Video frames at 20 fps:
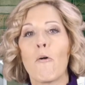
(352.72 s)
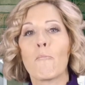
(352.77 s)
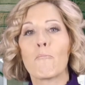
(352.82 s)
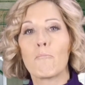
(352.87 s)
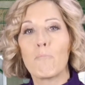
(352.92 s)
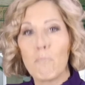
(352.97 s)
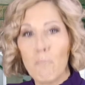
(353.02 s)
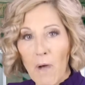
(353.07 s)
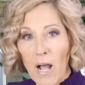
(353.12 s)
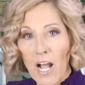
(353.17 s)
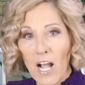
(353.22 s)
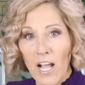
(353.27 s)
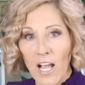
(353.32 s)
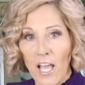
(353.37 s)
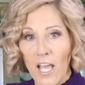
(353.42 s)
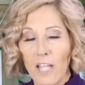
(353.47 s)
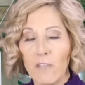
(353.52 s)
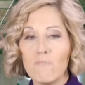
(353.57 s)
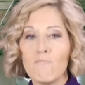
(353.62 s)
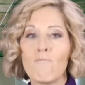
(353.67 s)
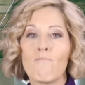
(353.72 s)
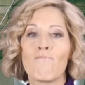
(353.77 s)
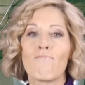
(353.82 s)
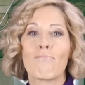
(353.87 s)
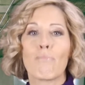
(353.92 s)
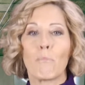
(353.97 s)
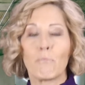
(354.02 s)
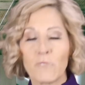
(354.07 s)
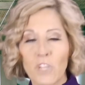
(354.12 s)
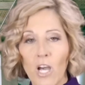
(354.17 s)
but
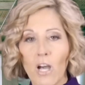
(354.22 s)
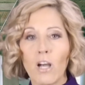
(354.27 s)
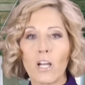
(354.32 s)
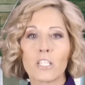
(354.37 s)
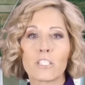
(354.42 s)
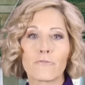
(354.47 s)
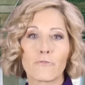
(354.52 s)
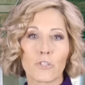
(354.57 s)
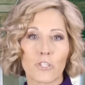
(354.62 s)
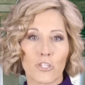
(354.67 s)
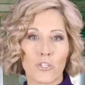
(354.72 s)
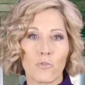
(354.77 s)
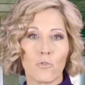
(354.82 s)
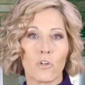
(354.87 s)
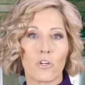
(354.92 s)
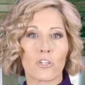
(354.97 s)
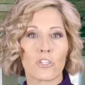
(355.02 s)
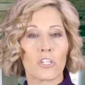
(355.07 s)
dogs for sure